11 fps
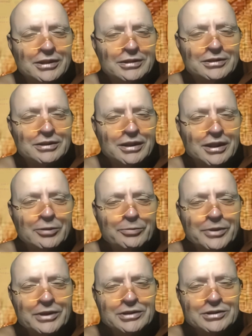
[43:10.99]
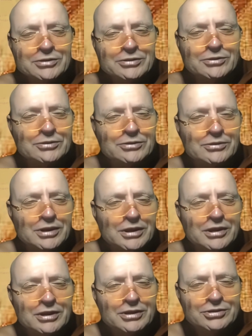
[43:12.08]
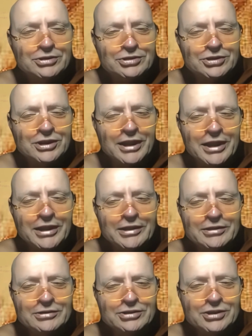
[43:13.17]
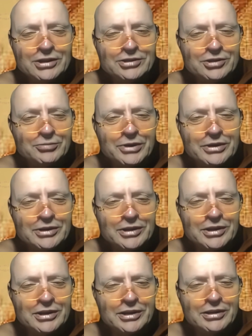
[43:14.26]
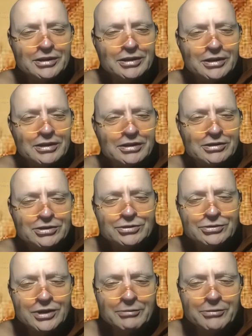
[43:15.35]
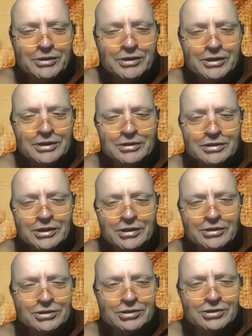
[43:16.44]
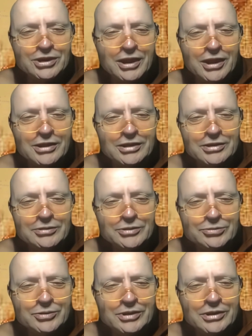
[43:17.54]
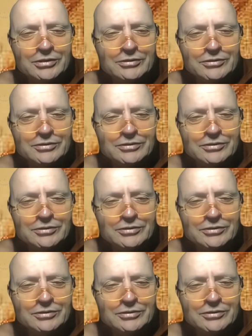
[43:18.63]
samana in helping to sustain and transmit the the true dhamma in in the society in which we live.